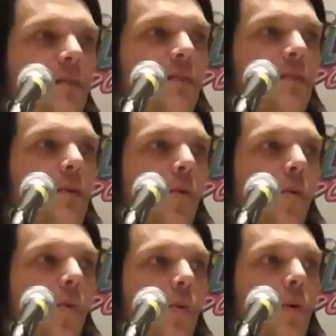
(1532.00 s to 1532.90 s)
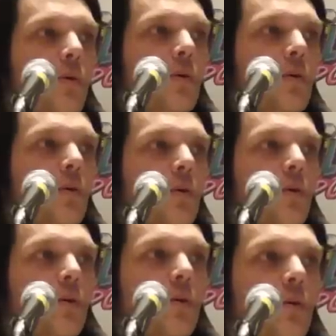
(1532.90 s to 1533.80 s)

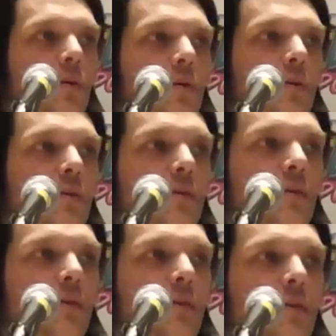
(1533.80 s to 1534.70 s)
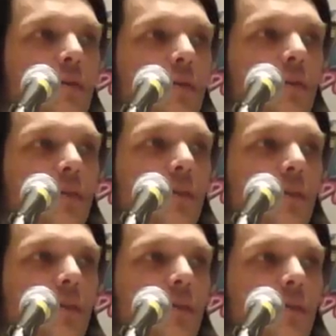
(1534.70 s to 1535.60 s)

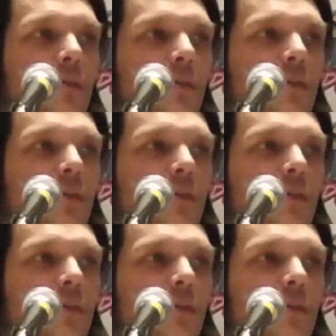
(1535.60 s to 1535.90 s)
No one is speaking in this clip.